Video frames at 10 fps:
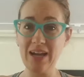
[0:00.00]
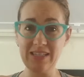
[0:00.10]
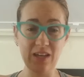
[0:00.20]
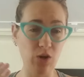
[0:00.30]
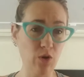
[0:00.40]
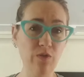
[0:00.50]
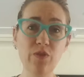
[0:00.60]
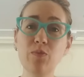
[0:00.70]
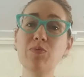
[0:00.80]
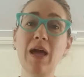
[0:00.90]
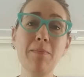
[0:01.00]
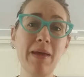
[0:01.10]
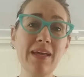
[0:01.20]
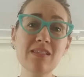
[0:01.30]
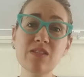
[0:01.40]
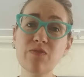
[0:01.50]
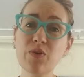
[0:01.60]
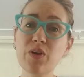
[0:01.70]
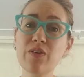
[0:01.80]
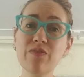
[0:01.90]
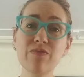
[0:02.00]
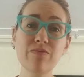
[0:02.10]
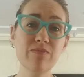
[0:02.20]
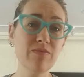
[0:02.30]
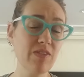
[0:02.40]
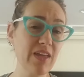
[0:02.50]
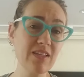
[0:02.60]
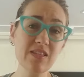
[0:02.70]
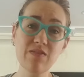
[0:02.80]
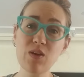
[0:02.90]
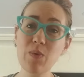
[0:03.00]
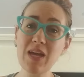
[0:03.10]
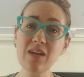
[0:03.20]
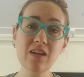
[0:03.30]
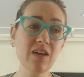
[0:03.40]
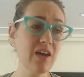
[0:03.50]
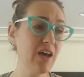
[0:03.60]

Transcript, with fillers: I did whole food plant-based for the Thanksgiving week.